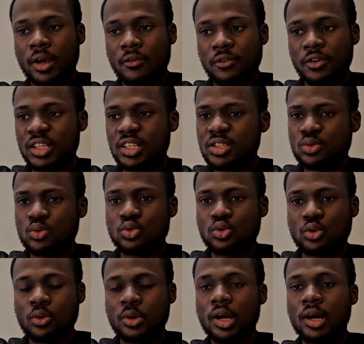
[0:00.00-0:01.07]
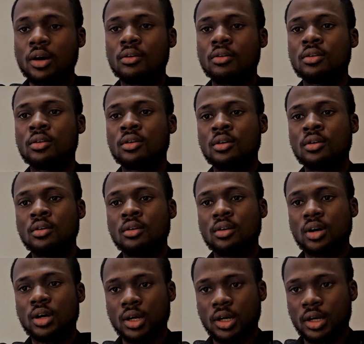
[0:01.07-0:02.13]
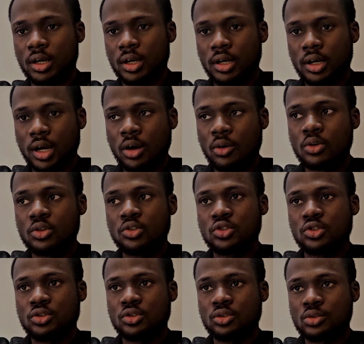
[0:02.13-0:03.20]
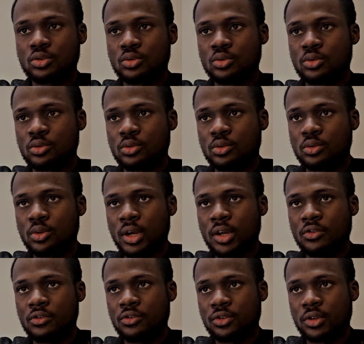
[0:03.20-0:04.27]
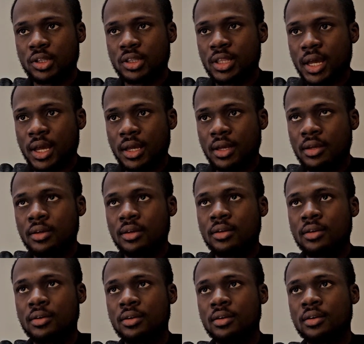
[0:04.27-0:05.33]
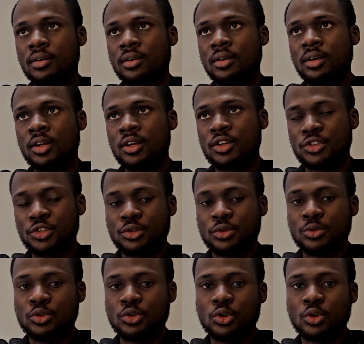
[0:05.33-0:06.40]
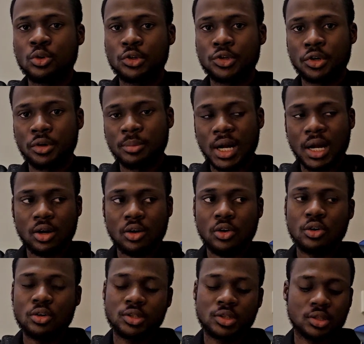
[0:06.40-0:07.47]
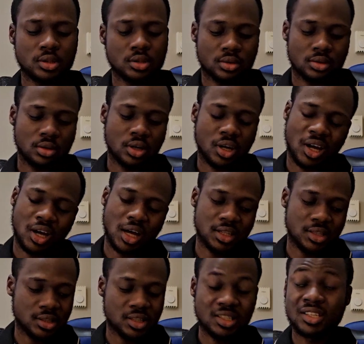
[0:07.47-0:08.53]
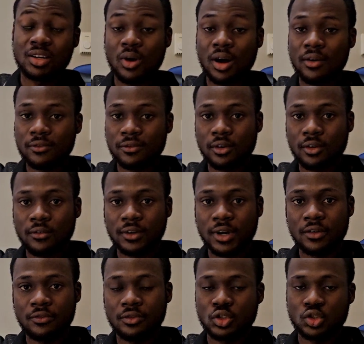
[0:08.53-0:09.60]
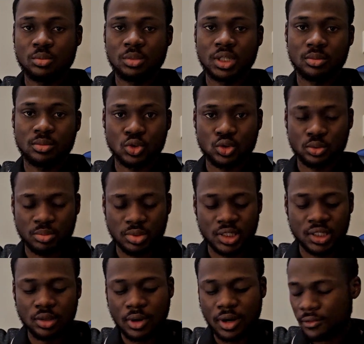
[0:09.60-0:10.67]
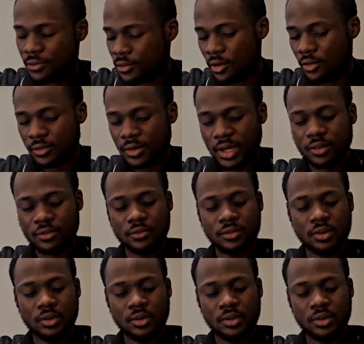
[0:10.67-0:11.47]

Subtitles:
for this tutorial I want to entreat that you know your bar chords, at least the 1 4 5. You should be able to play the 1 4 5